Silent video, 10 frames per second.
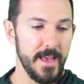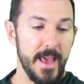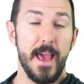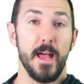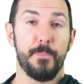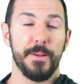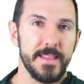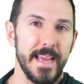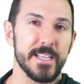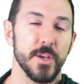Help!
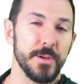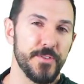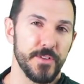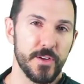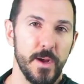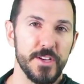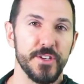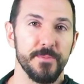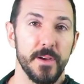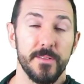Thanks so much for the
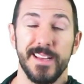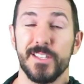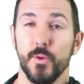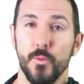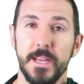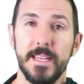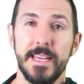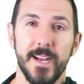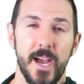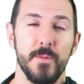question, Mo. That's a
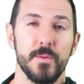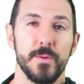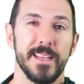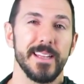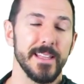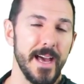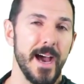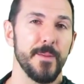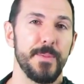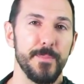really common one that a
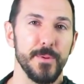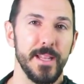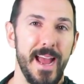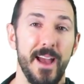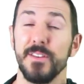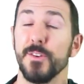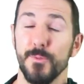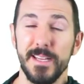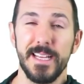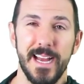lot of people have and are
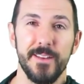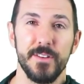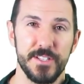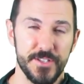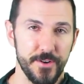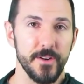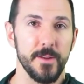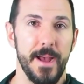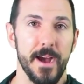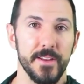really kind of uncertain
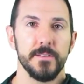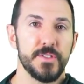about.